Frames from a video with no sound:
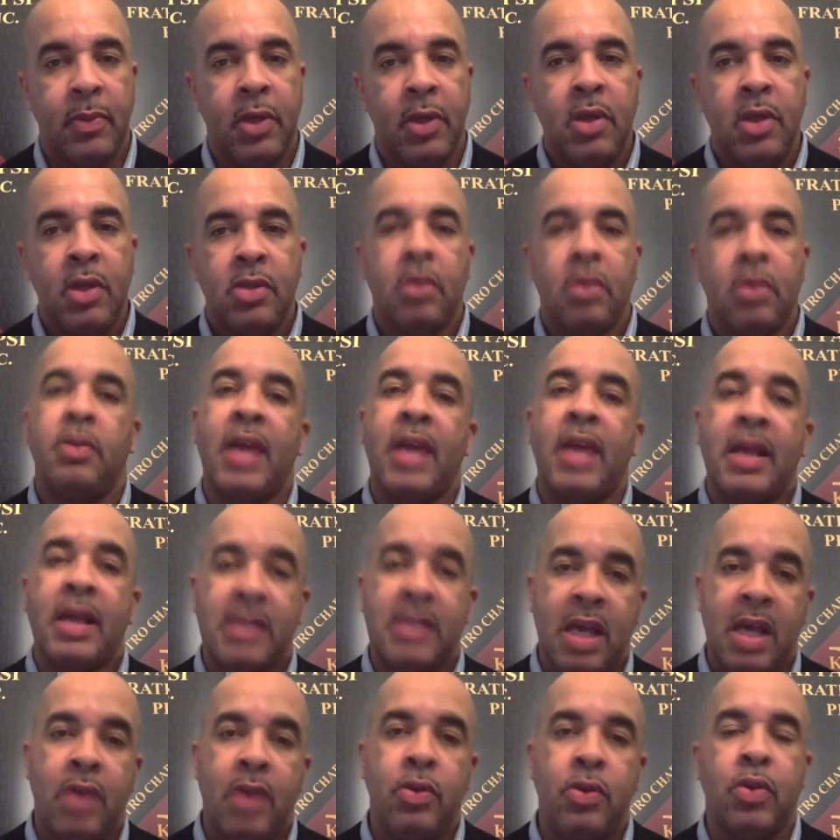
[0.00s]
So that's
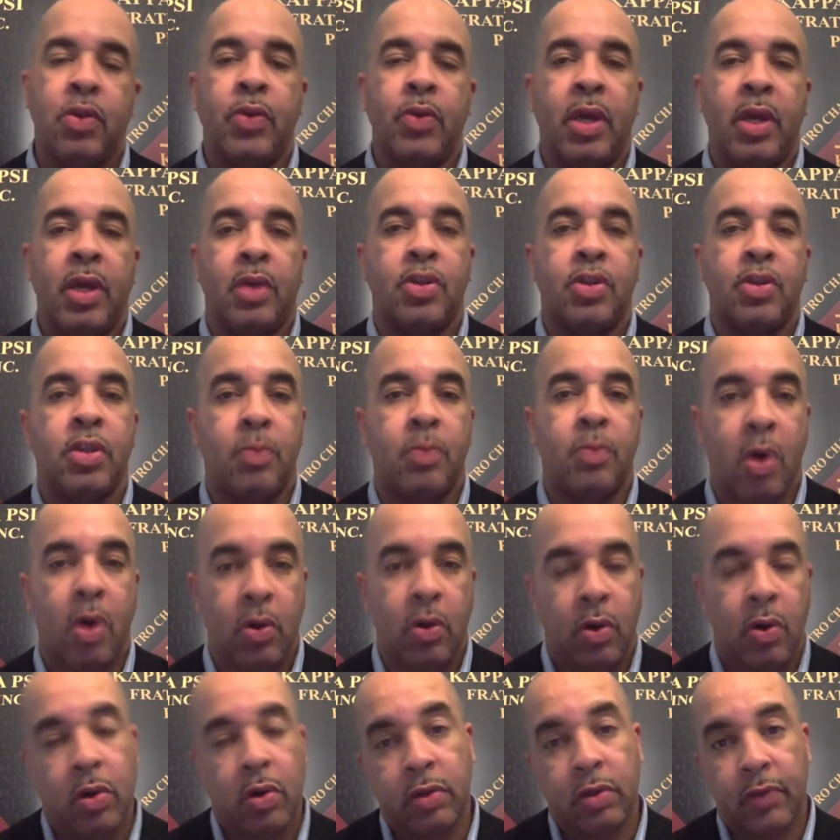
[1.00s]
how you create a SMART
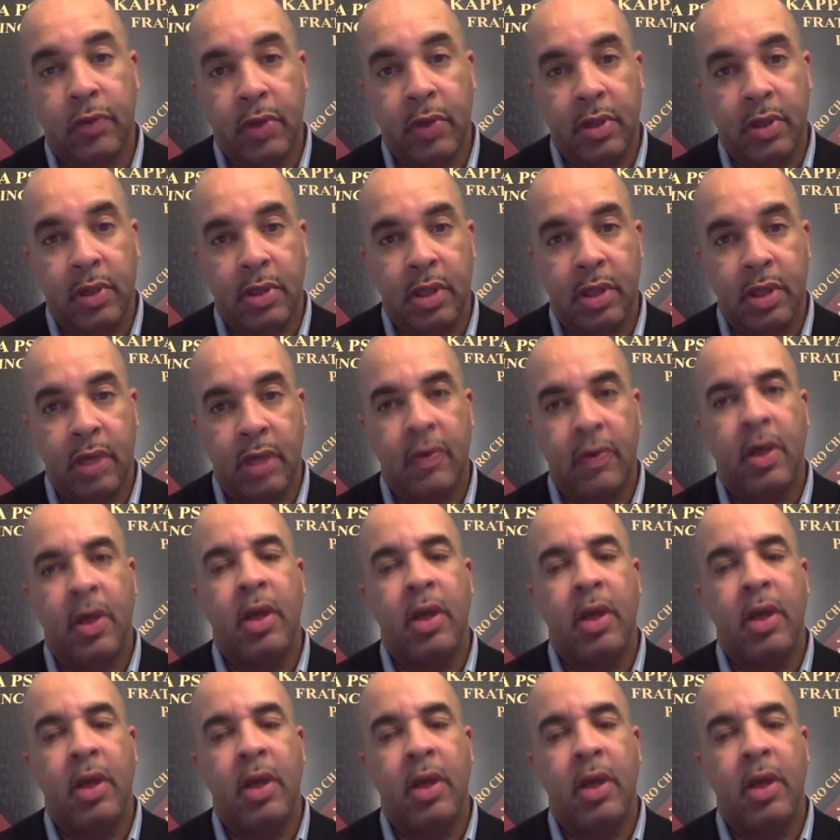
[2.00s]
goal for yourself.